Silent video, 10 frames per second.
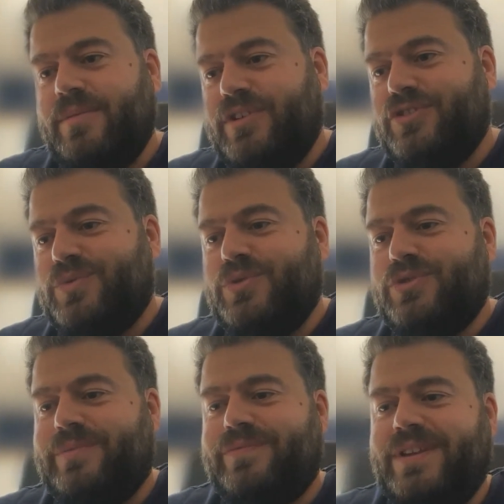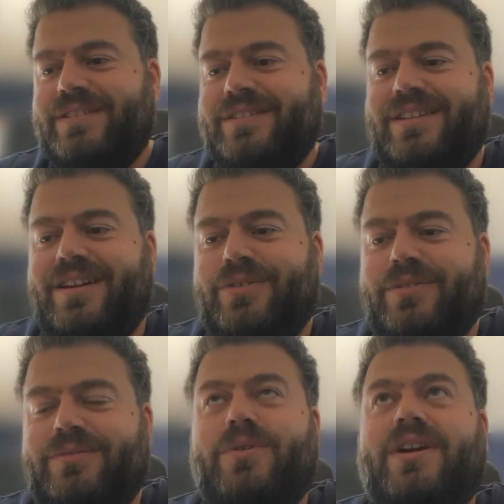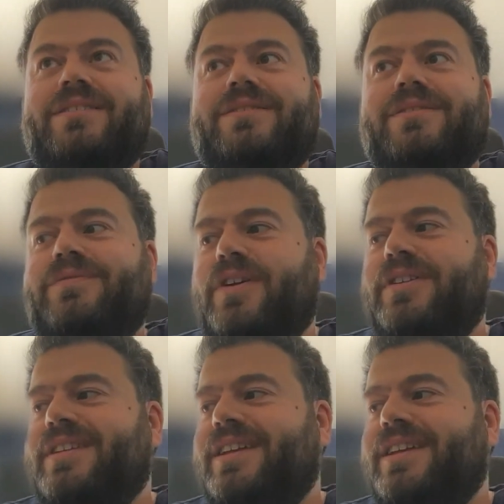because we do some things that are quite fun